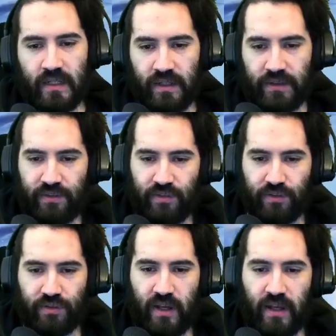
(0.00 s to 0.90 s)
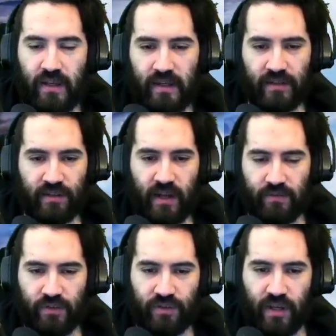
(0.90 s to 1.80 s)
it's just it's kind of
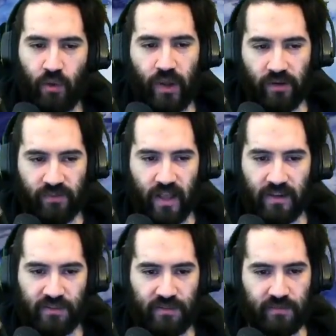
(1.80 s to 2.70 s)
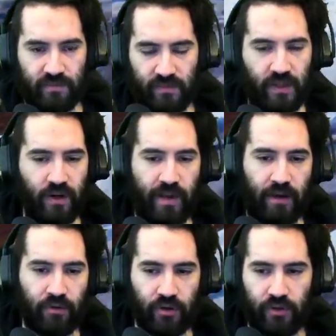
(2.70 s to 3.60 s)
just like a way to flex, you know, how
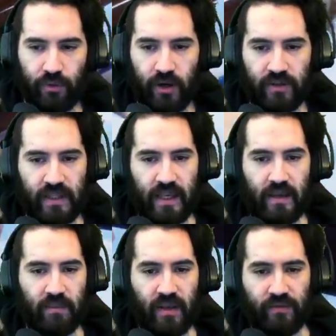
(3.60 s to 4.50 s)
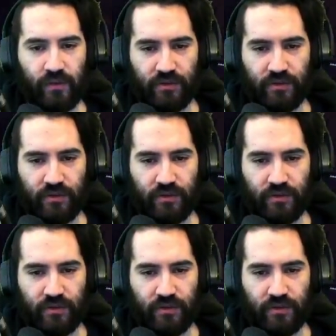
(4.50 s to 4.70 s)
good you are at the game if you're so